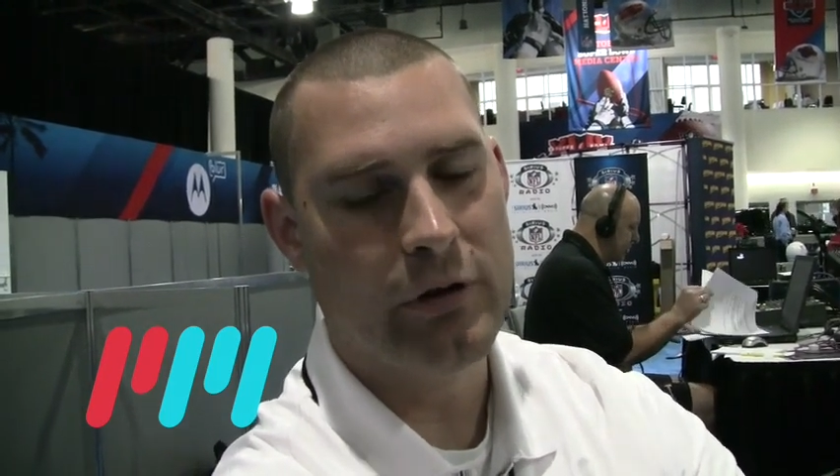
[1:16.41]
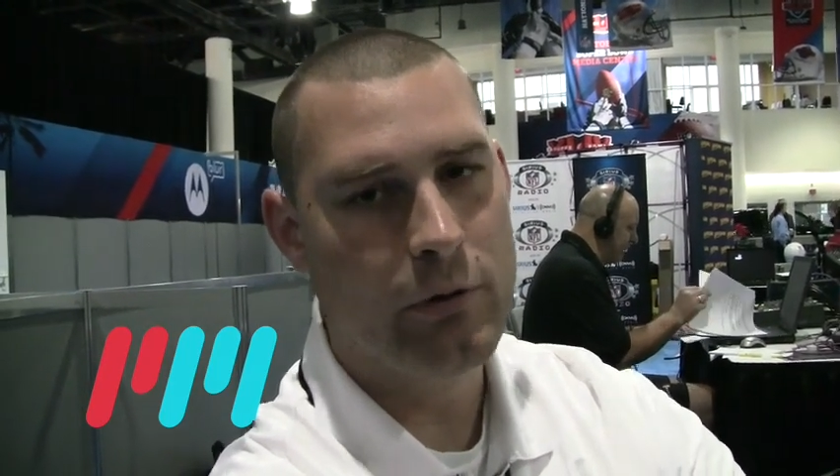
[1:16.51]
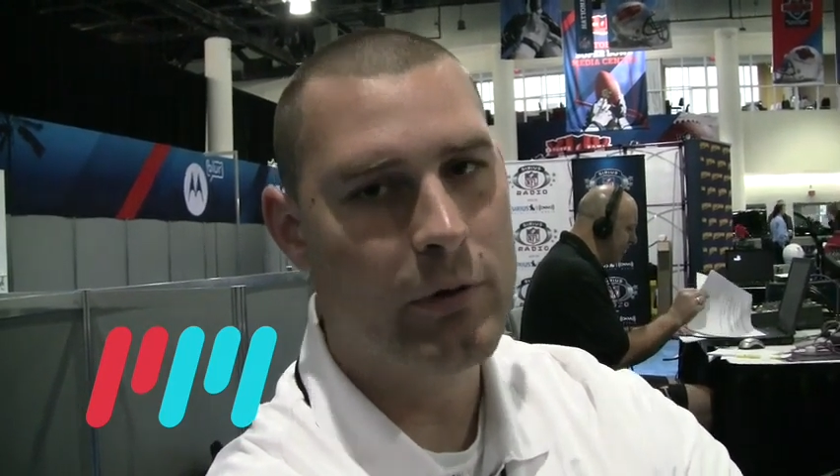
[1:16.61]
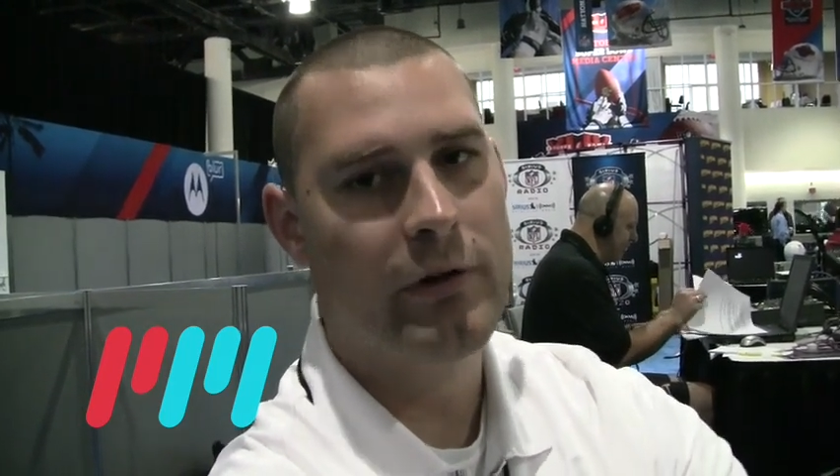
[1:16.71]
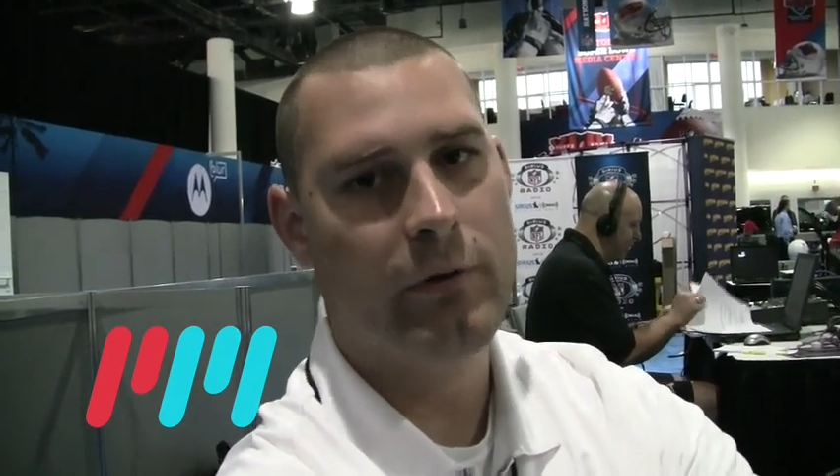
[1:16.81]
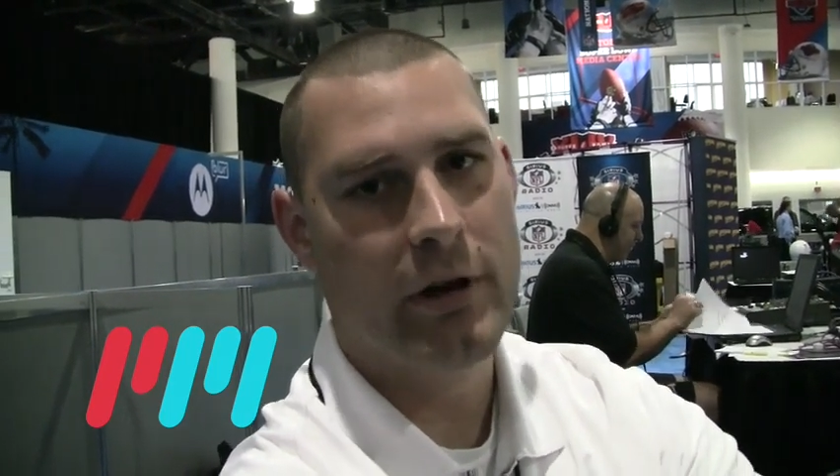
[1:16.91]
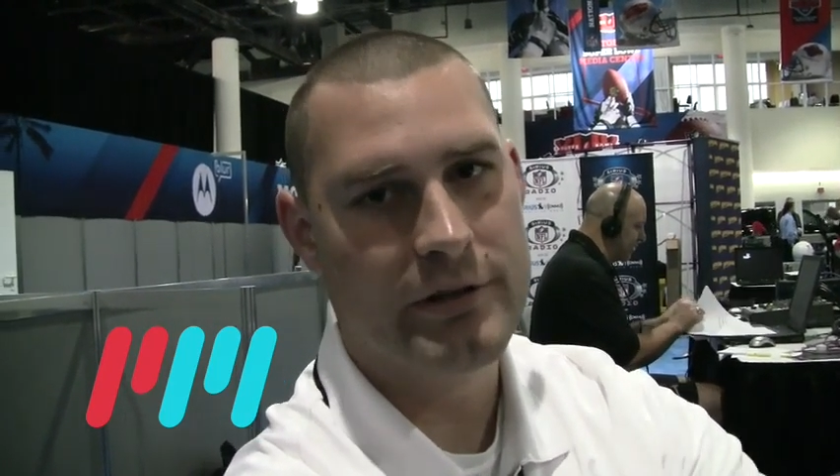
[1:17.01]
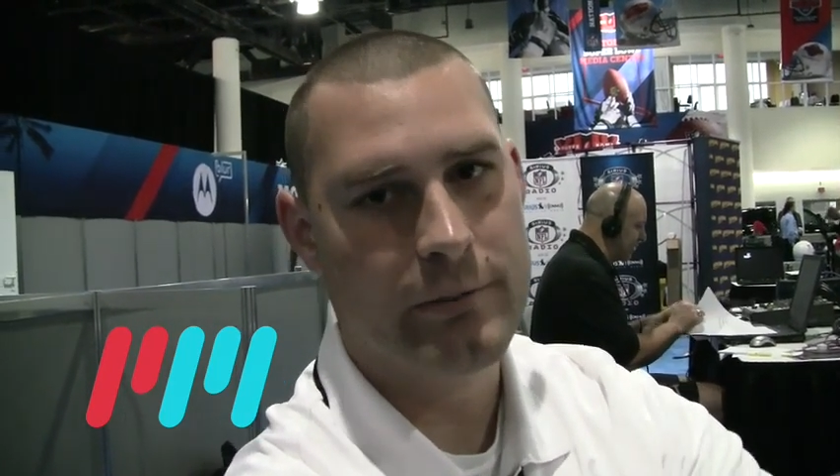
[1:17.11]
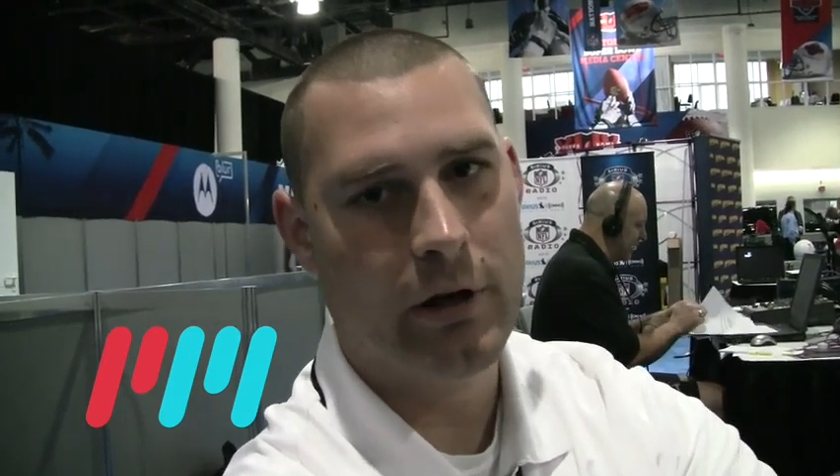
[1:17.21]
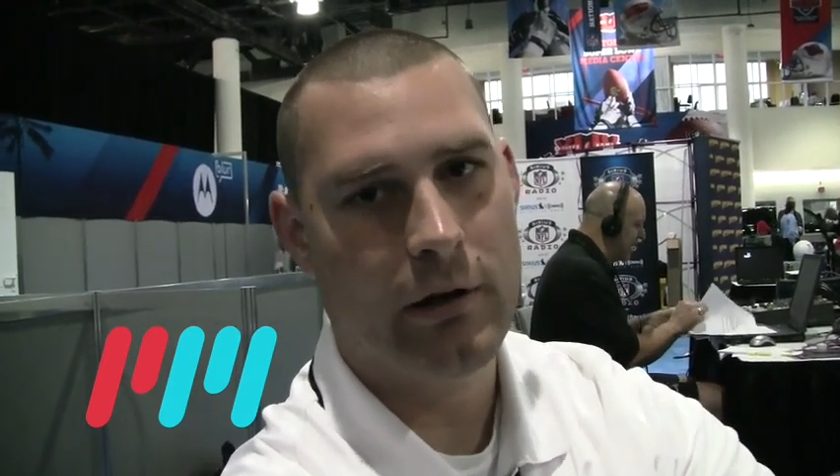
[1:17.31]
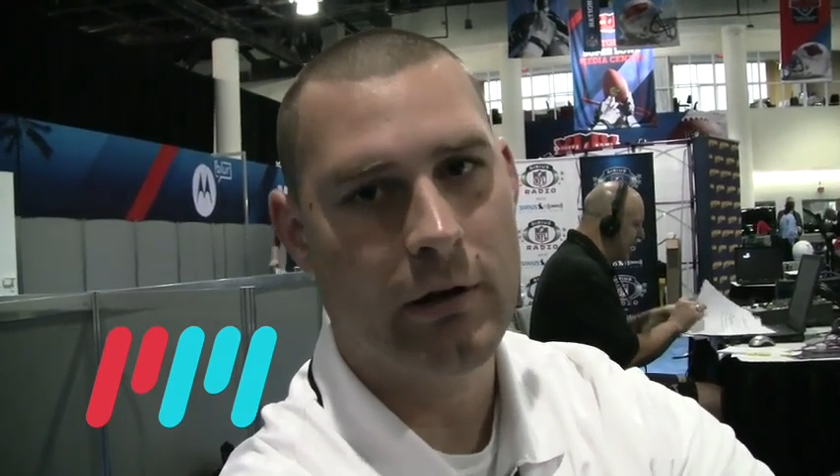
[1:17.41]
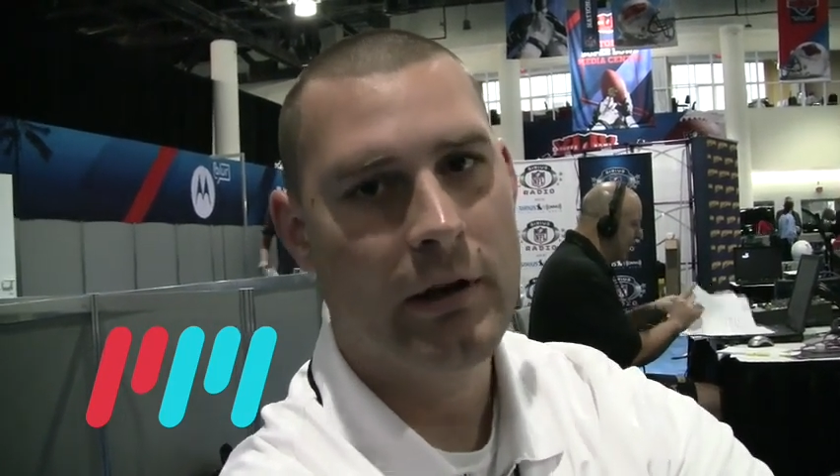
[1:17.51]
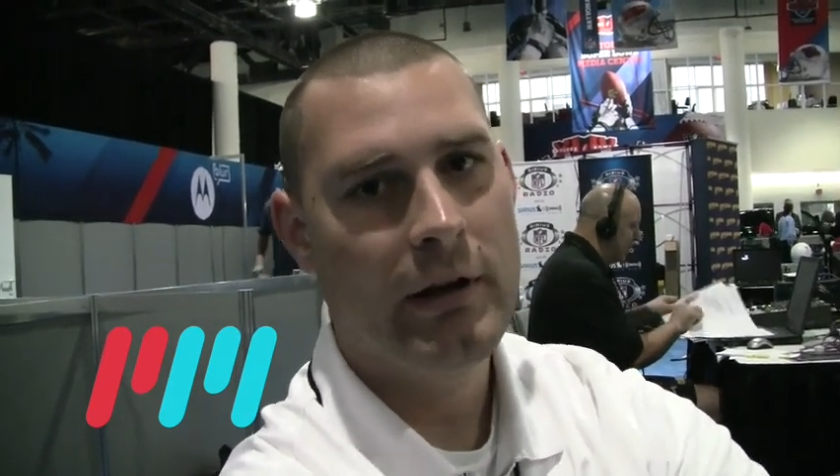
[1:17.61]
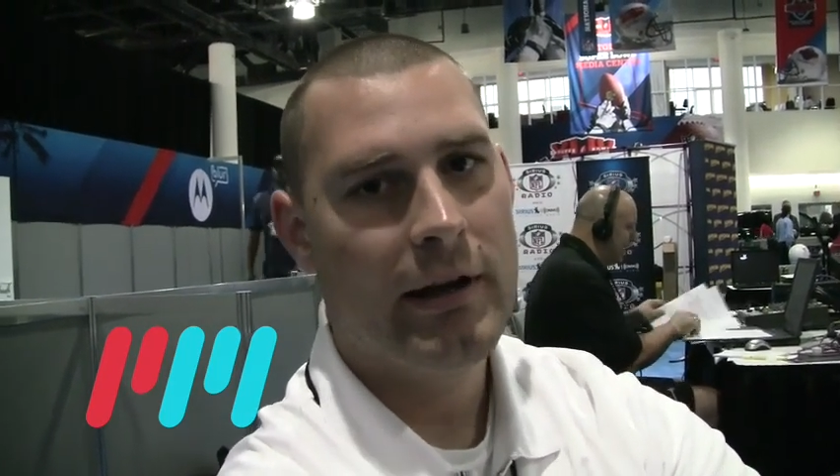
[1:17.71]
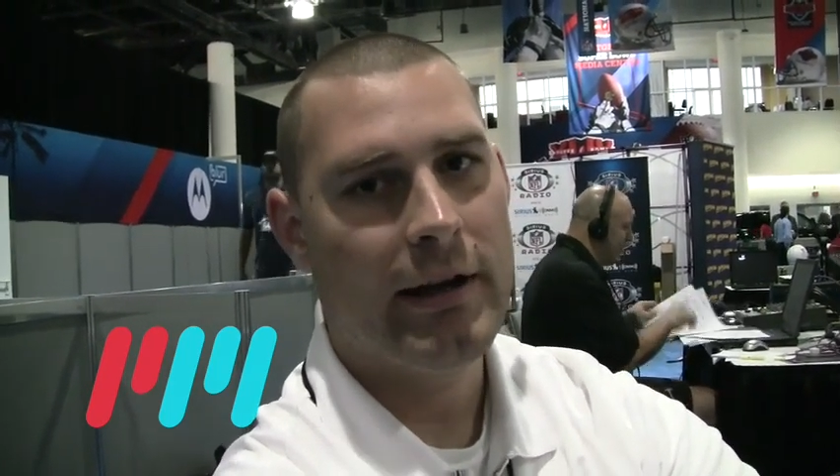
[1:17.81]
We knew we could rush the ball
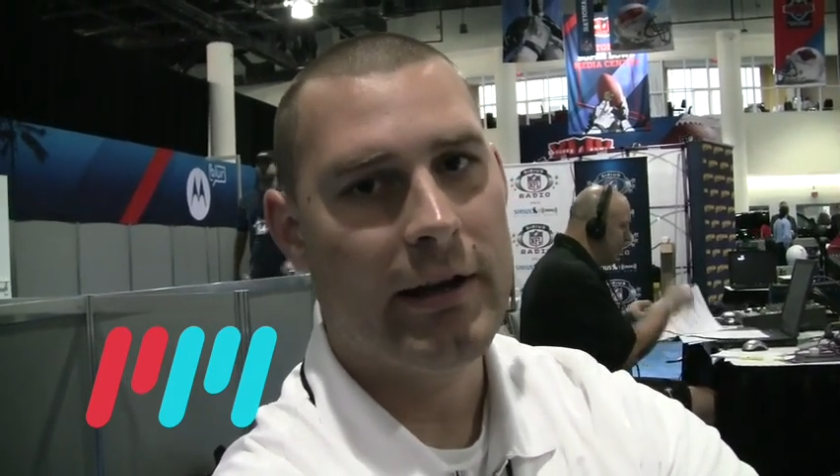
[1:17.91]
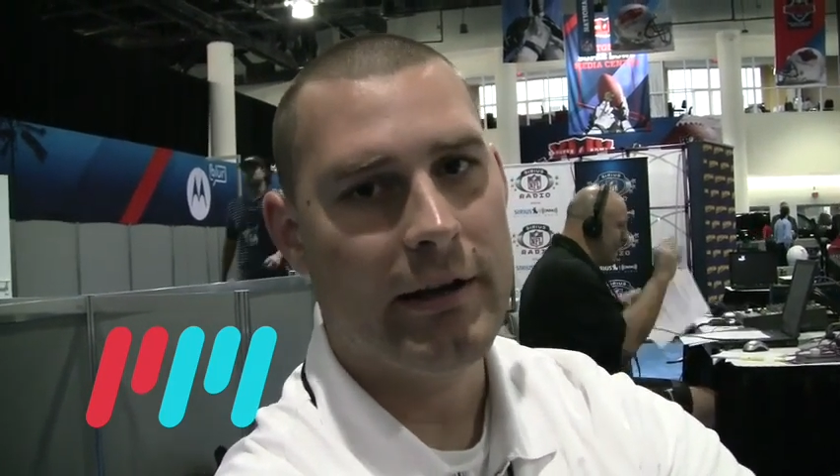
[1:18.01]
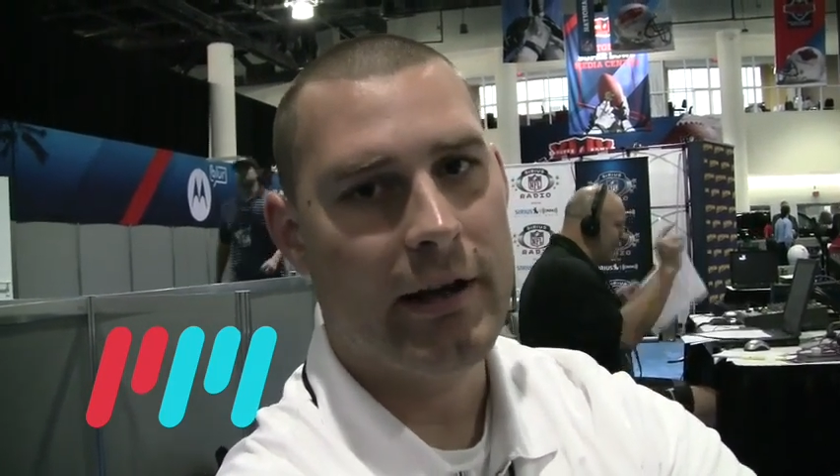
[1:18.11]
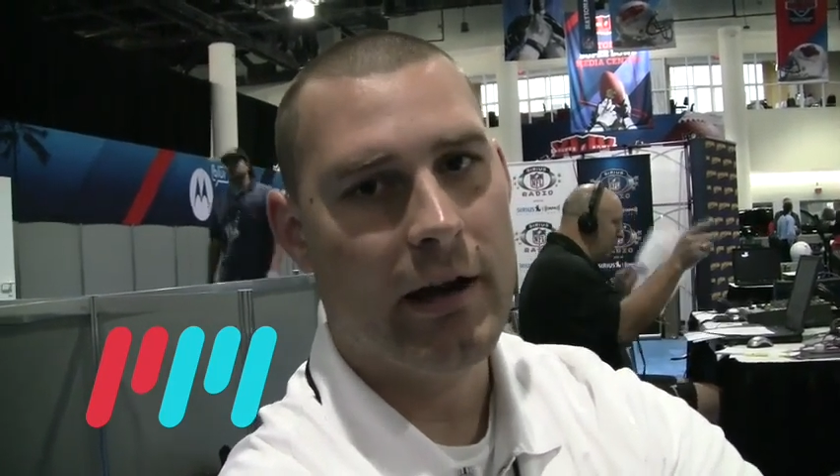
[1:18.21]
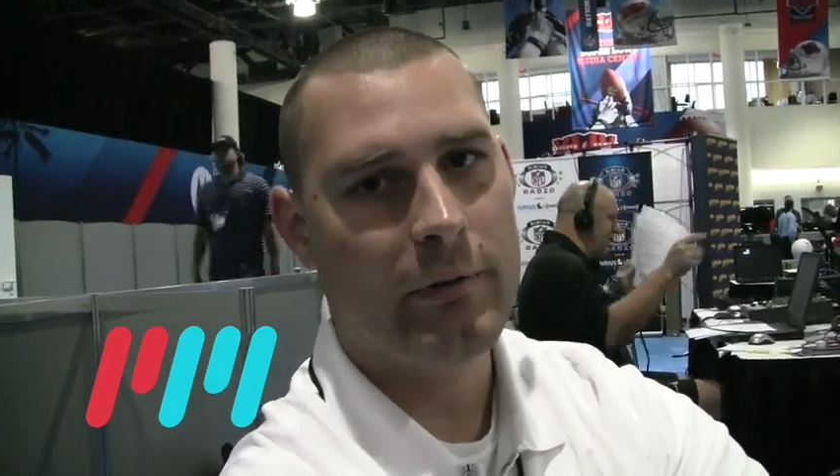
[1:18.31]
and